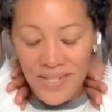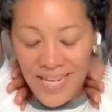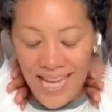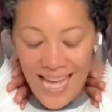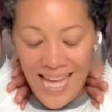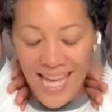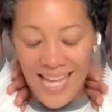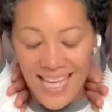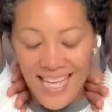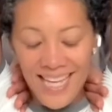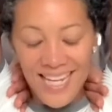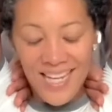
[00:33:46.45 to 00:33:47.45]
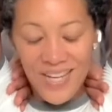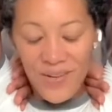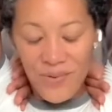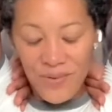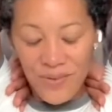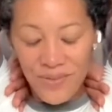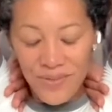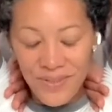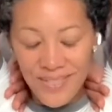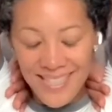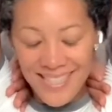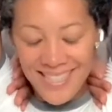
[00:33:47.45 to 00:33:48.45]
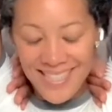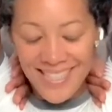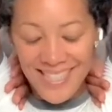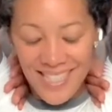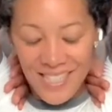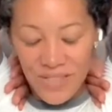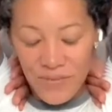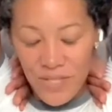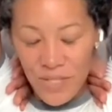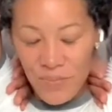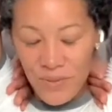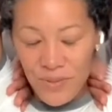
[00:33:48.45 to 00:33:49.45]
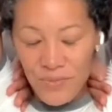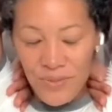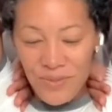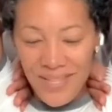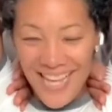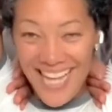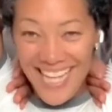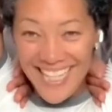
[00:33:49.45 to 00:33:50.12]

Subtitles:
head and hold. Squeeze, pull the root lock.